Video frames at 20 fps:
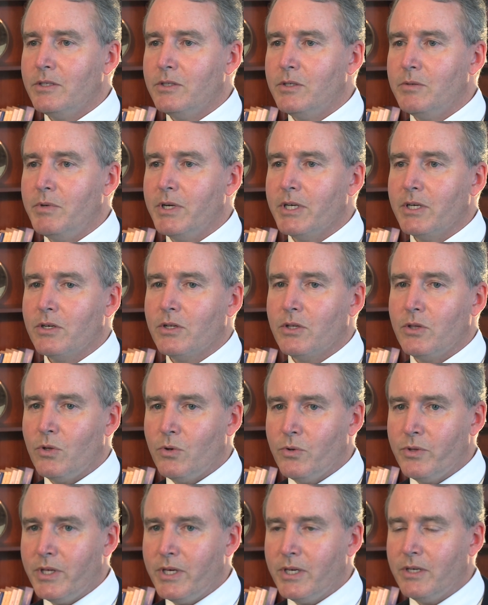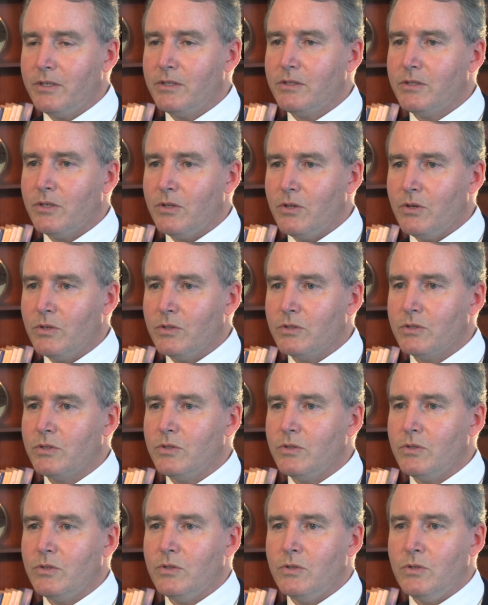to bring clothing to those
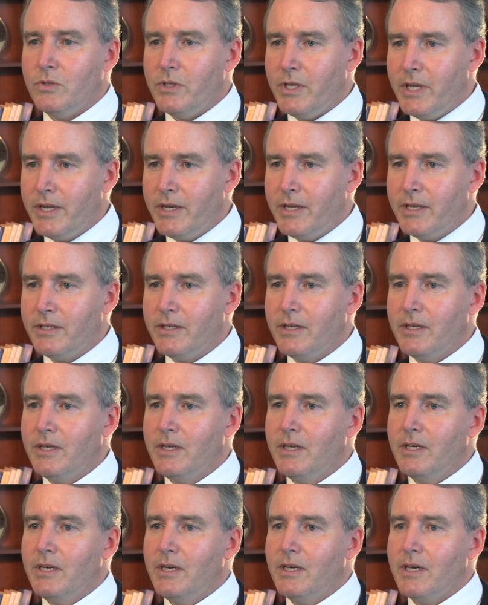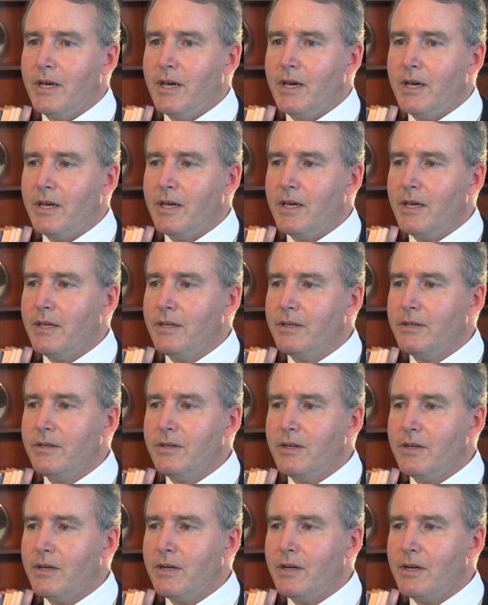who need it,
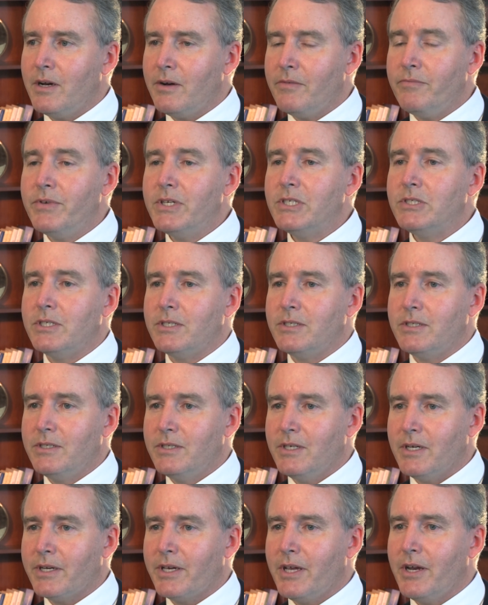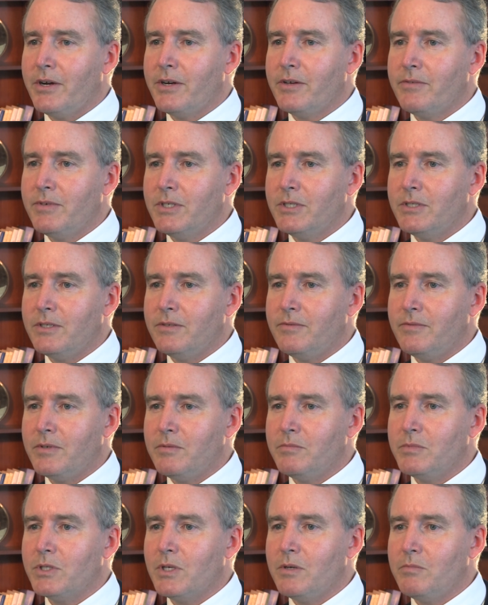and a visit, a caring visit
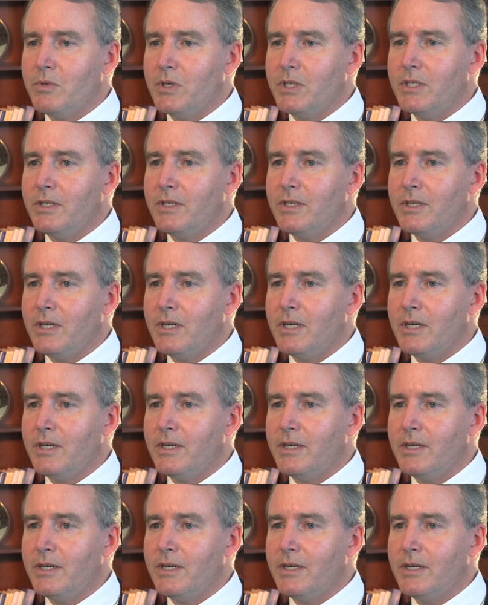from someone